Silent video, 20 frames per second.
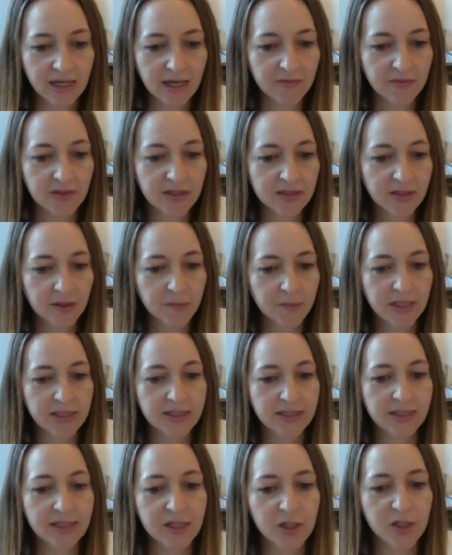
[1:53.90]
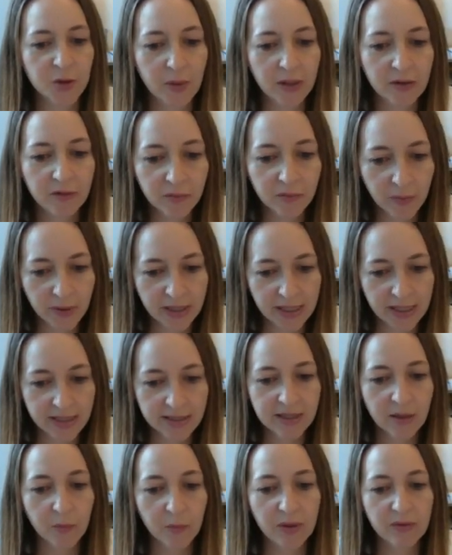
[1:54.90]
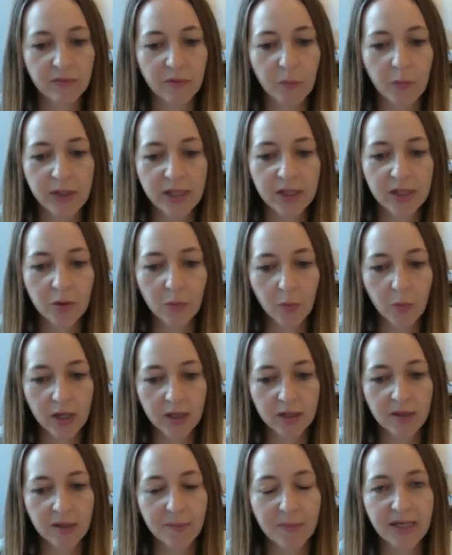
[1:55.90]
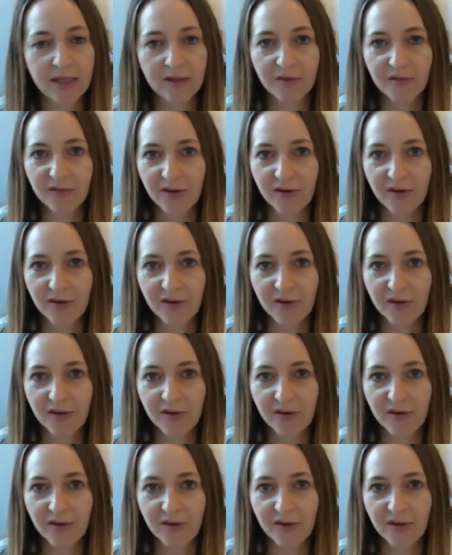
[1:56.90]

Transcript: to have this completed in 12 weeks, with week one being the